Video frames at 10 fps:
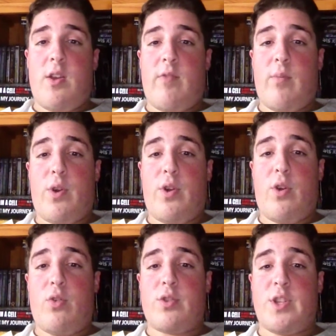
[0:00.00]
Everyone
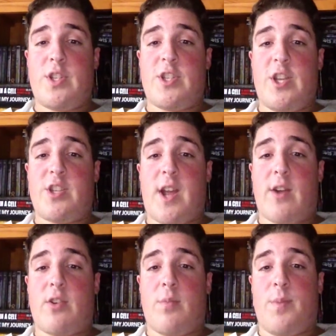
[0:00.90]
knows that the stage
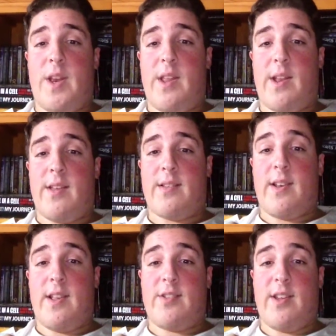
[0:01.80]
character of PD Nice
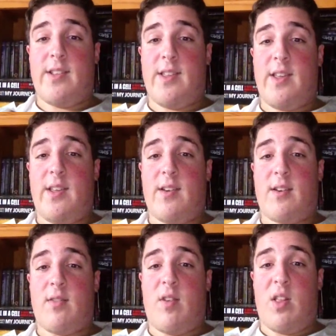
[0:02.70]
and AJ Lee
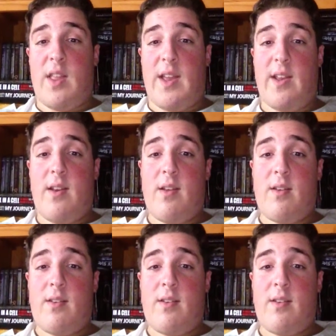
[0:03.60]
are related